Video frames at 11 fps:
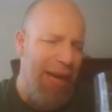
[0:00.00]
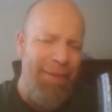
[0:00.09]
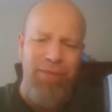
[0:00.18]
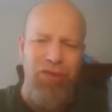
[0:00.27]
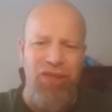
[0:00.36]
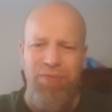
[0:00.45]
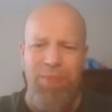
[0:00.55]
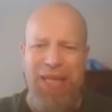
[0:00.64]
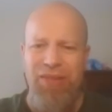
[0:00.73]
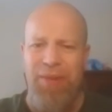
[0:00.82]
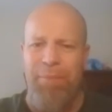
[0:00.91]
It's just
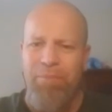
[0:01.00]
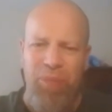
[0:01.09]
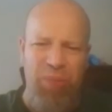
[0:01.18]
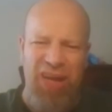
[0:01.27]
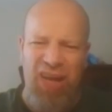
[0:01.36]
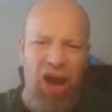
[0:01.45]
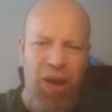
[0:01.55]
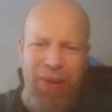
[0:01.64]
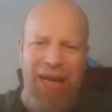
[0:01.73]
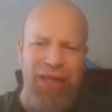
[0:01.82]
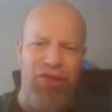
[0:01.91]
pleasant. But the
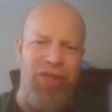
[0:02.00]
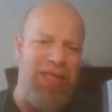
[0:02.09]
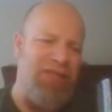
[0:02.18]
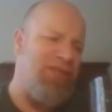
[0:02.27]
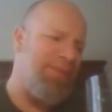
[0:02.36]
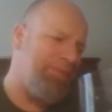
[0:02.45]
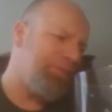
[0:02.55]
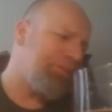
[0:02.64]
carbonation is